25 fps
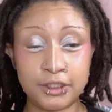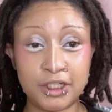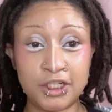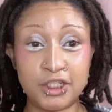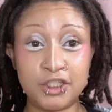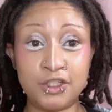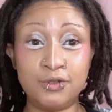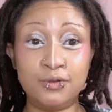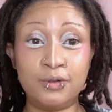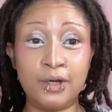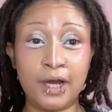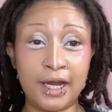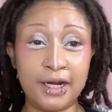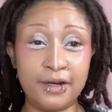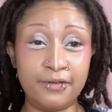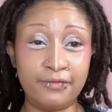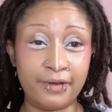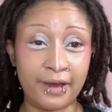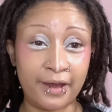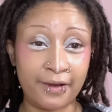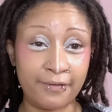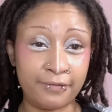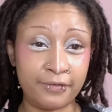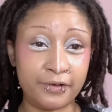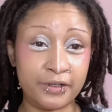to do kind of
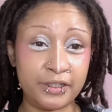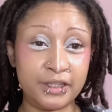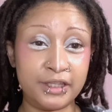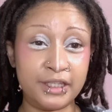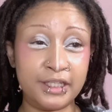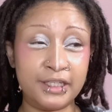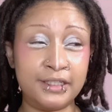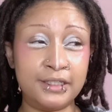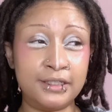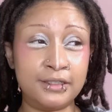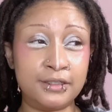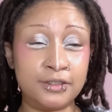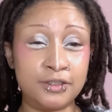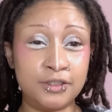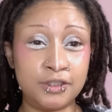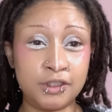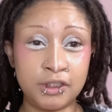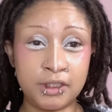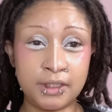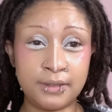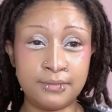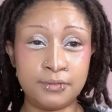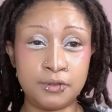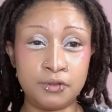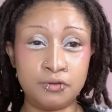everything
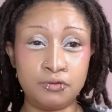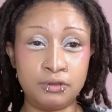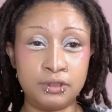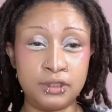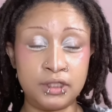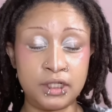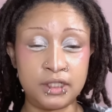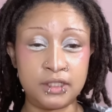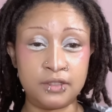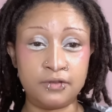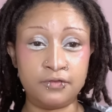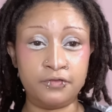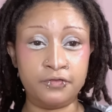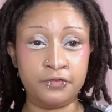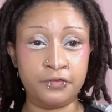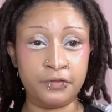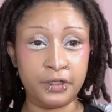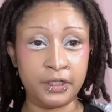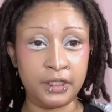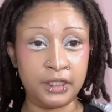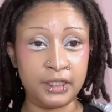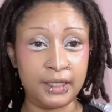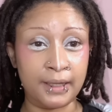extreme so it doesn't feel